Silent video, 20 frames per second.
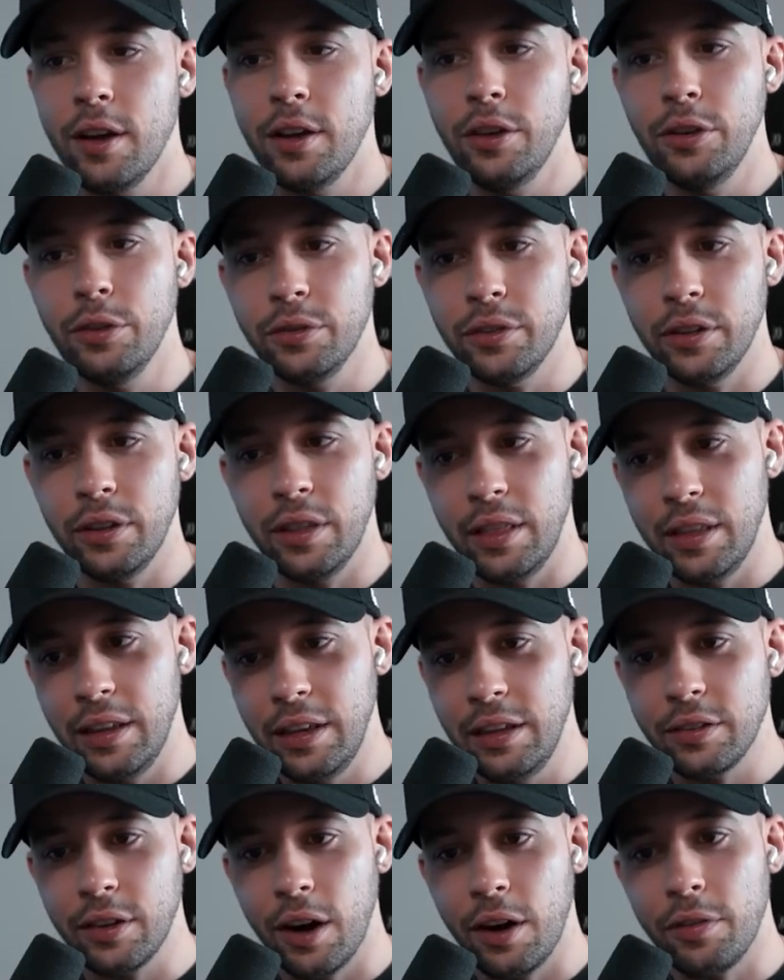using
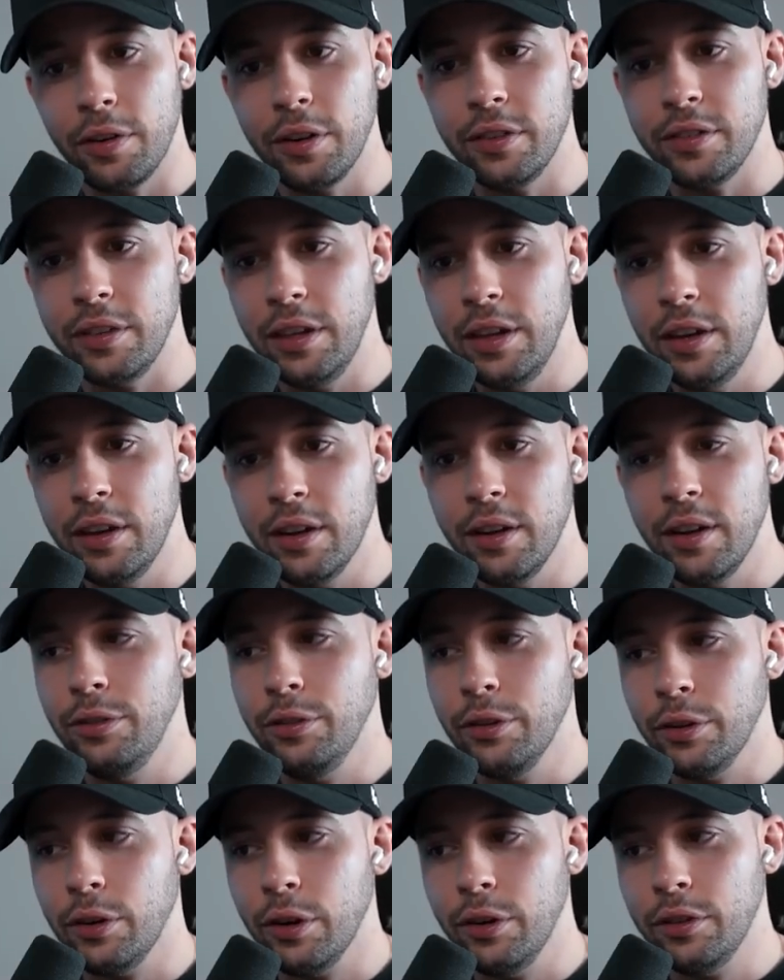these offers here,
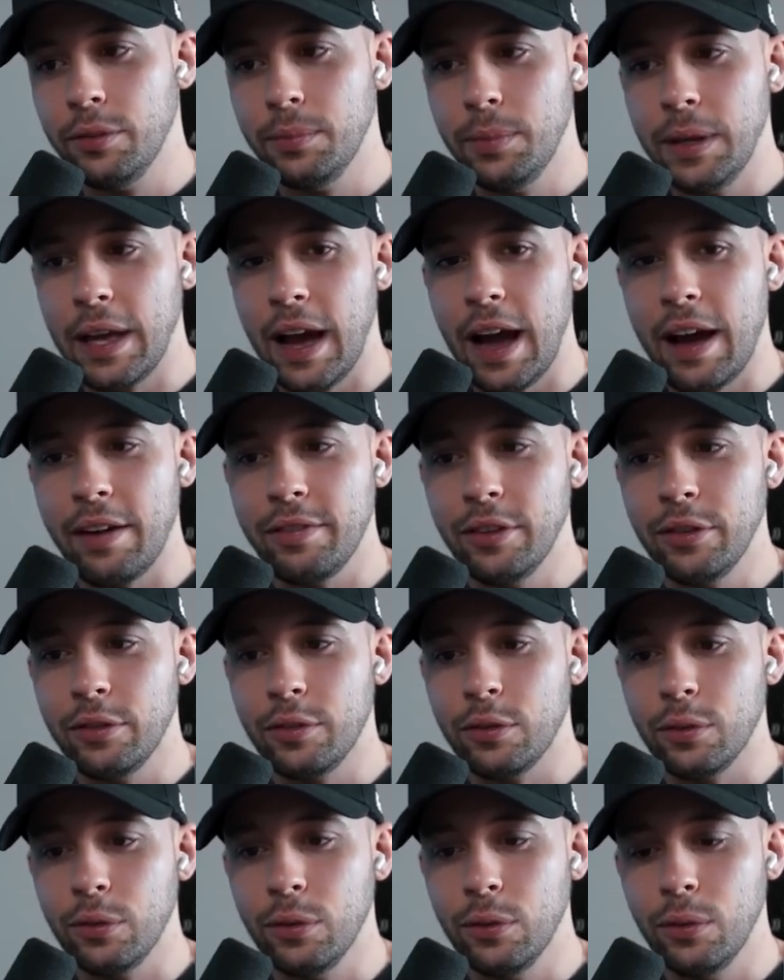you're going to be having
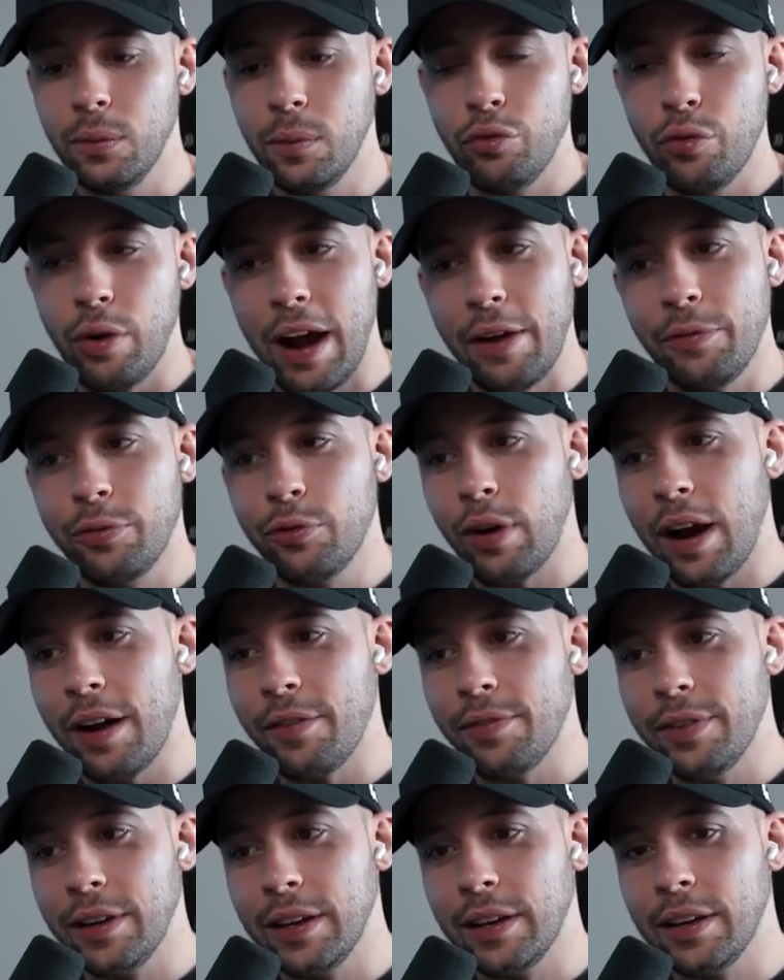to drive
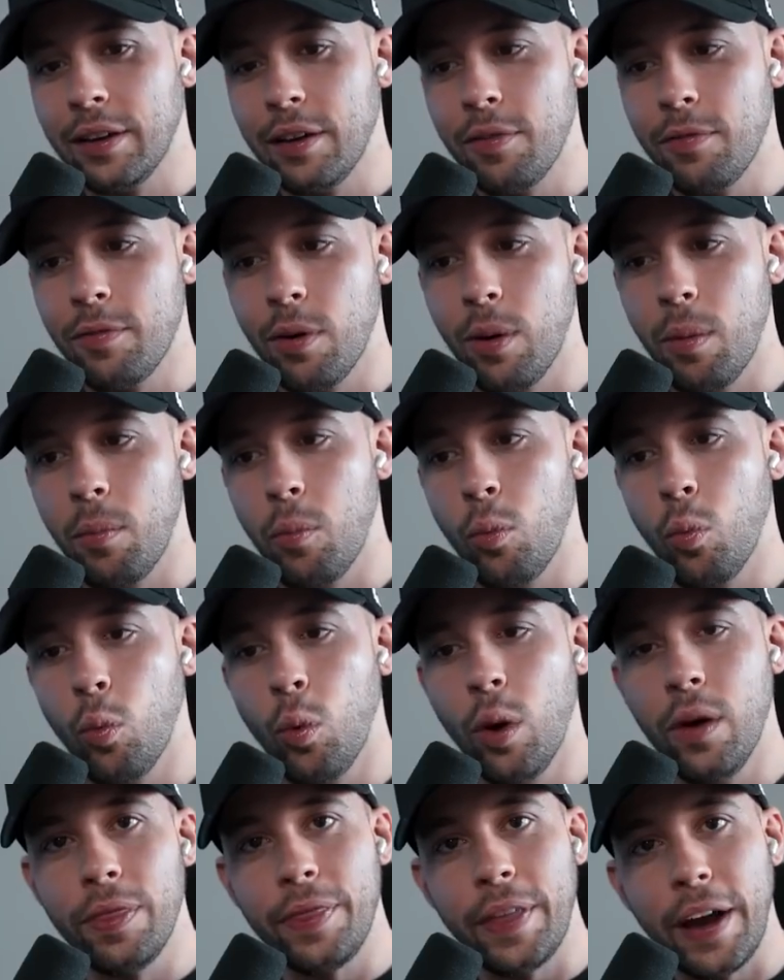traffic from
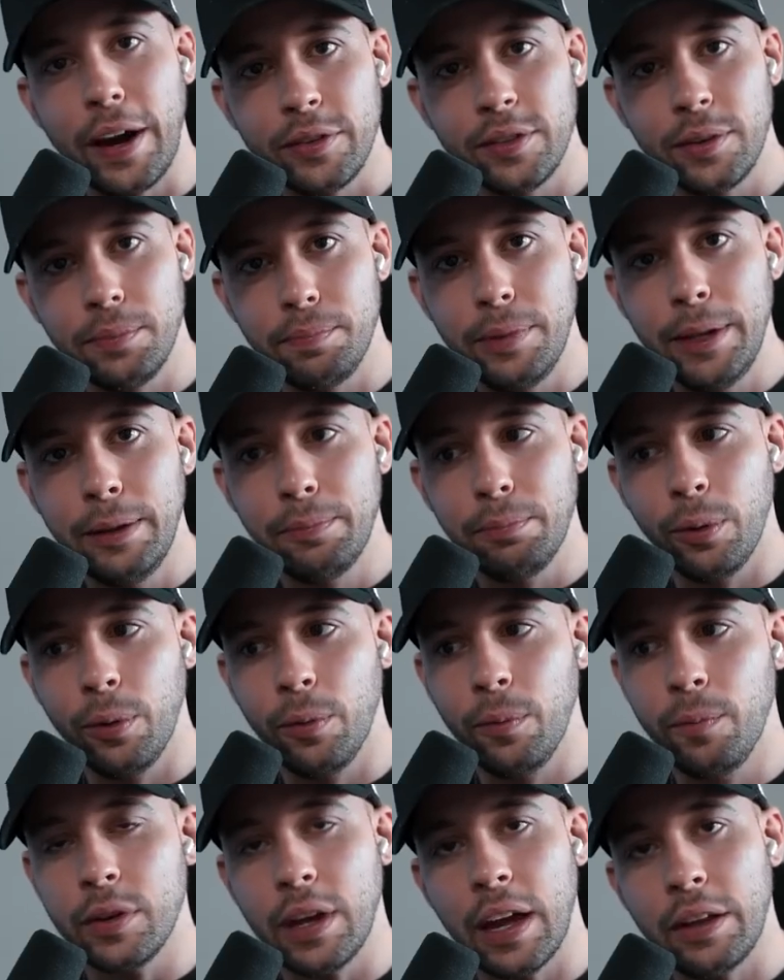1,000
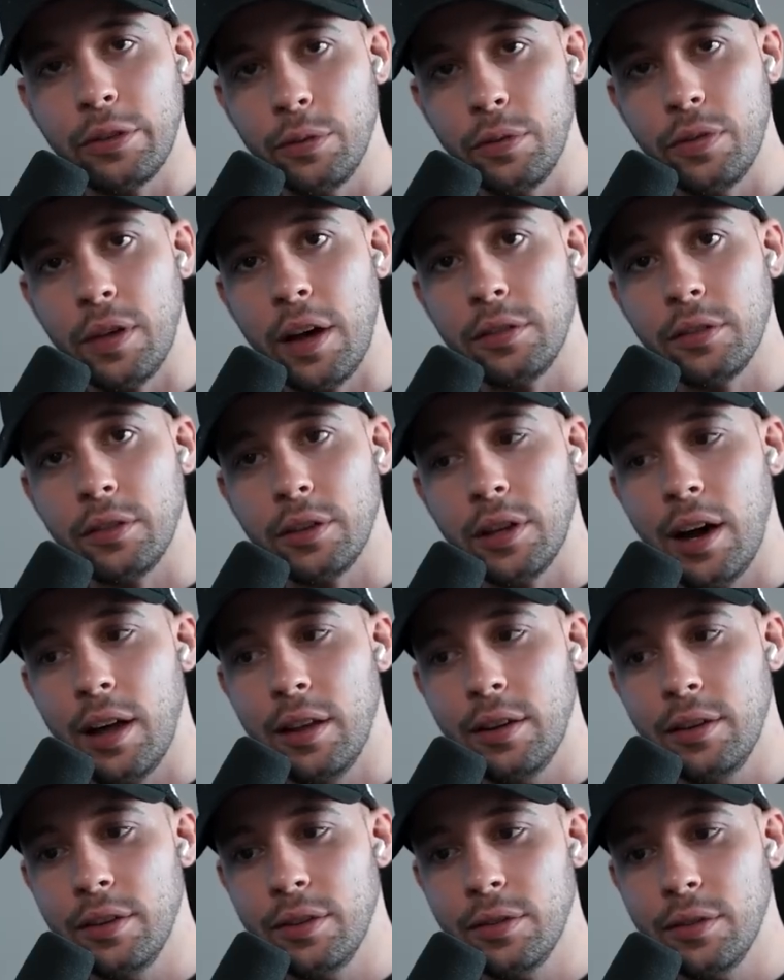people to get
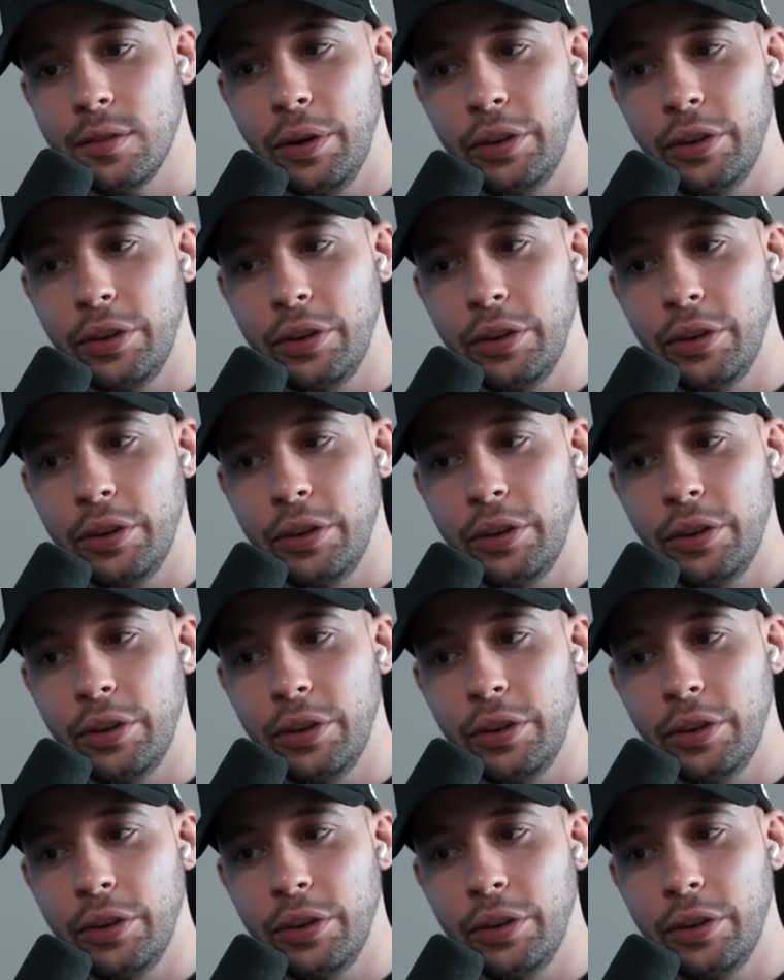$2,000,